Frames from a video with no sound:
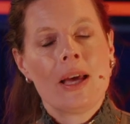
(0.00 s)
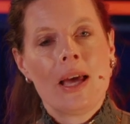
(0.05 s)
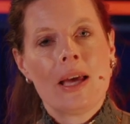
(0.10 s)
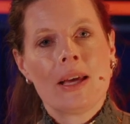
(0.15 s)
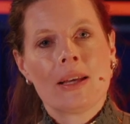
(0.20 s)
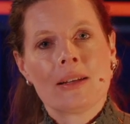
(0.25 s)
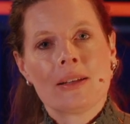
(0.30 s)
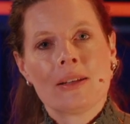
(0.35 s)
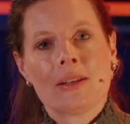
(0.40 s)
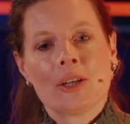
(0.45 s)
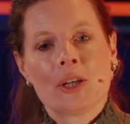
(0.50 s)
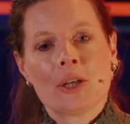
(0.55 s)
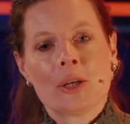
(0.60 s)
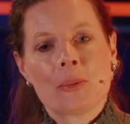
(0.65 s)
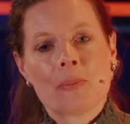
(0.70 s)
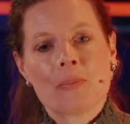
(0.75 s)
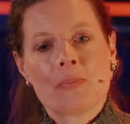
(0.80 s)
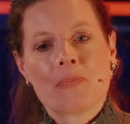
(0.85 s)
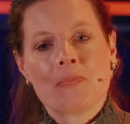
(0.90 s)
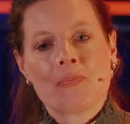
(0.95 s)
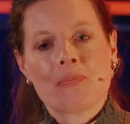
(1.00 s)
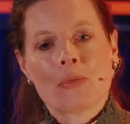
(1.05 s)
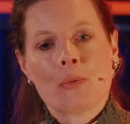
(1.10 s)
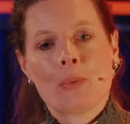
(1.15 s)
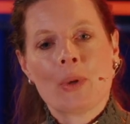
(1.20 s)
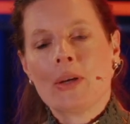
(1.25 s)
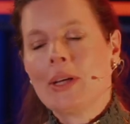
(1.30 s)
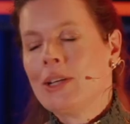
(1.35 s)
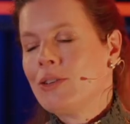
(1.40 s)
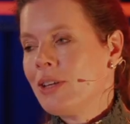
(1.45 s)
And um,
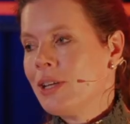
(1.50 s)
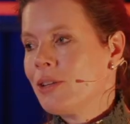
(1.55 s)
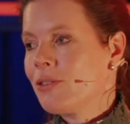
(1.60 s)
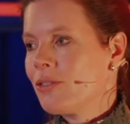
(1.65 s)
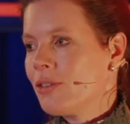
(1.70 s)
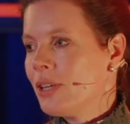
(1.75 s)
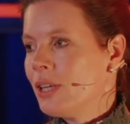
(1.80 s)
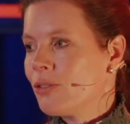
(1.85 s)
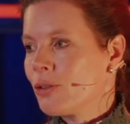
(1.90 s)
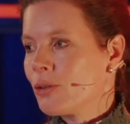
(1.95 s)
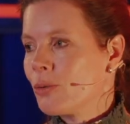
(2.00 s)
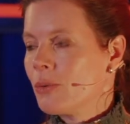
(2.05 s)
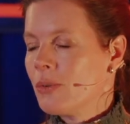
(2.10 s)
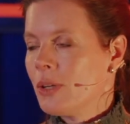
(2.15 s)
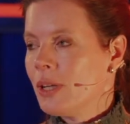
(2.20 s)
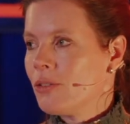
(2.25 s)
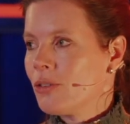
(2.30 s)
well, it's, it's, it's, a,